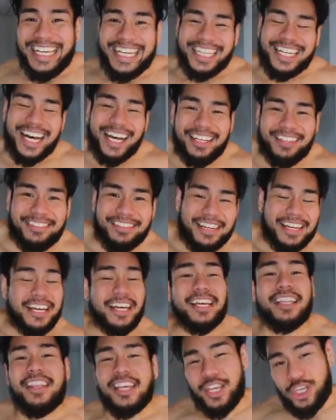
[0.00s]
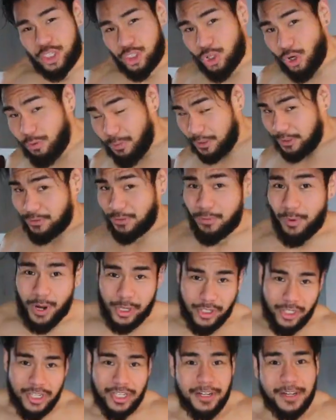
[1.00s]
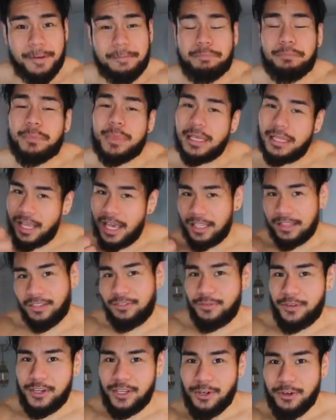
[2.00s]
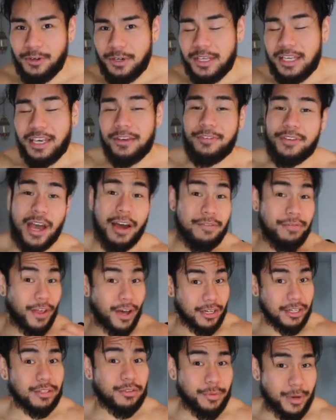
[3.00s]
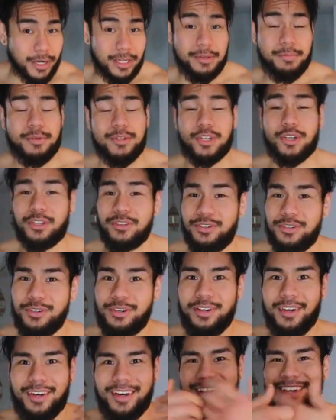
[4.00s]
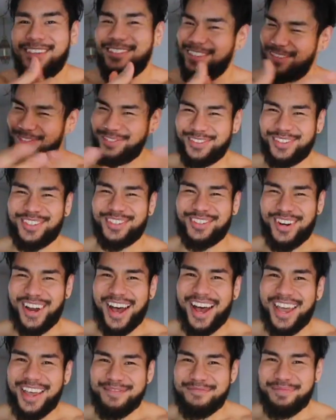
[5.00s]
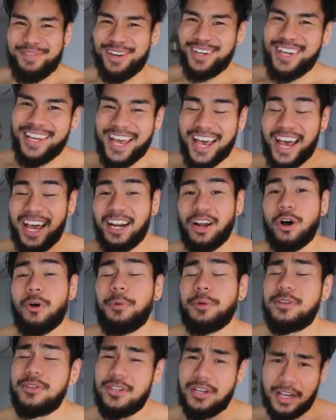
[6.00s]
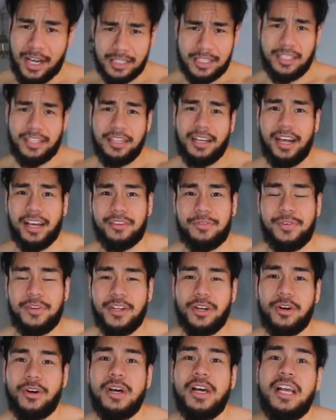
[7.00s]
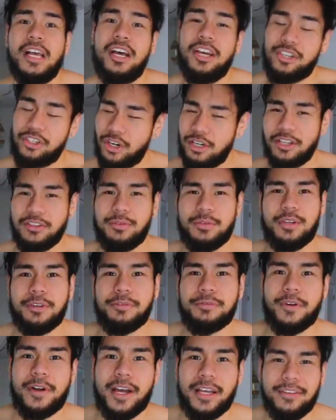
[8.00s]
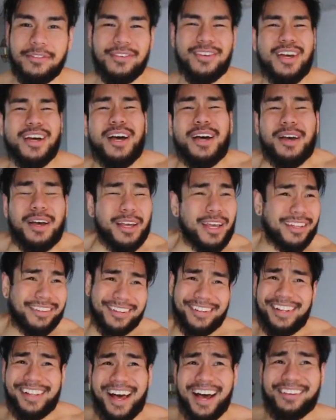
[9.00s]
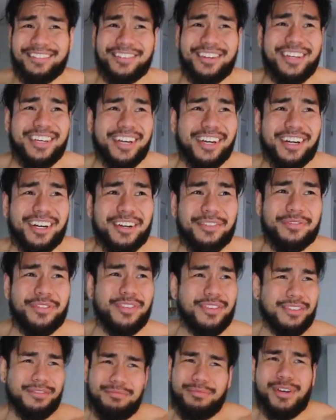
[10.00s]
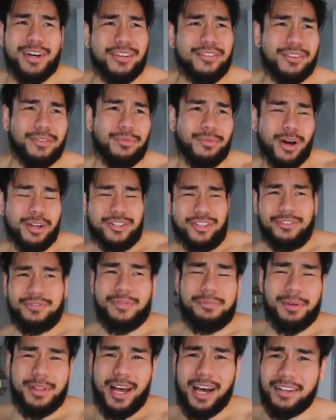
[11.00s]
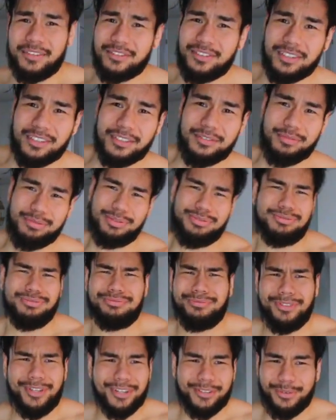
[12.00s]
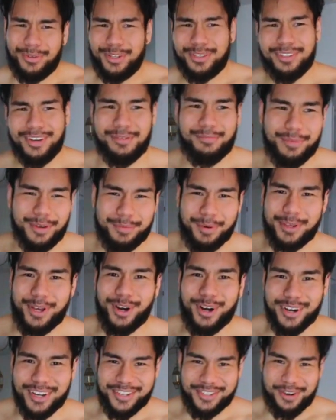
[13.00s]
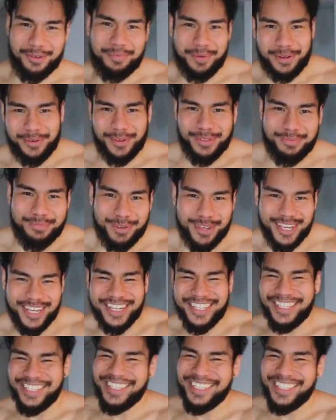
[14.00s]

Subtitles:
Guys, thank you so much for watching. Like this video. If you have not already, be sure to subscribe. And I hope I see you guys in the next video. Share this with your friends. It's in Alaska here. If you guys are watching from Alaska, if you guys wanna come into my yard and jump in with me,